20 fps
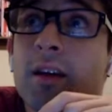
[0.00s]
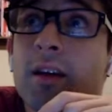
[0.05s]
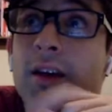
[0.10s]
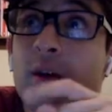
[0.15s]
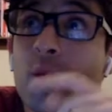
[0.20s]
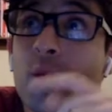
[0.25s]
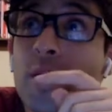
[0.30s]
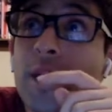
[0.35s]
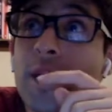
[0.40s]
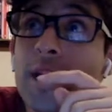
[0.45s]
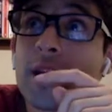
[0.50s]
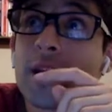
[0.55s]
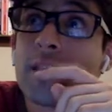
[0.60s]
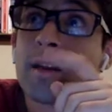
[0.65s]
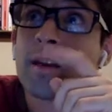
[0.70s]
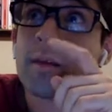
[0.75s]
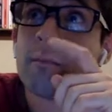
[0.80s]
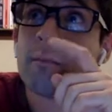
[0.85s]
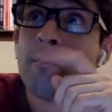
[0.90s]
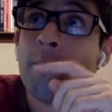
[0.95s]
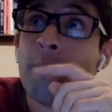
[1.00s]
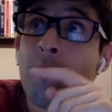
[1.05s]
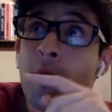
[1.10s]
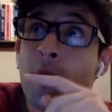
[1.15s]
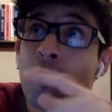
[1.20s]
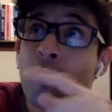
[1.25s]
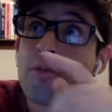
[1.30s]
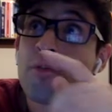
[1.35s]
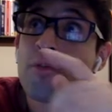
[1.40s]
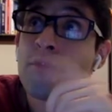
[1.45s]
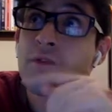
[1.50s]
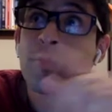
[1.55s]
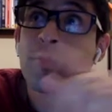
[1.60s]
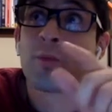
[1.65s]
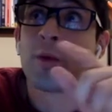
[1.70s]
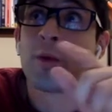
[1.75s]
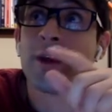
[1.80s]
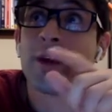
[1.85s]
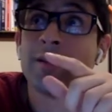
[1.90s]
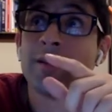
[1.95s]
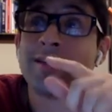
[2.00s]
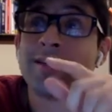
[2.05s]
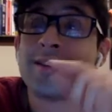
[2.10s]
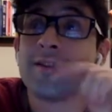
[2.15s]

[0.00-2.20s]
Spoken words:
going both ways,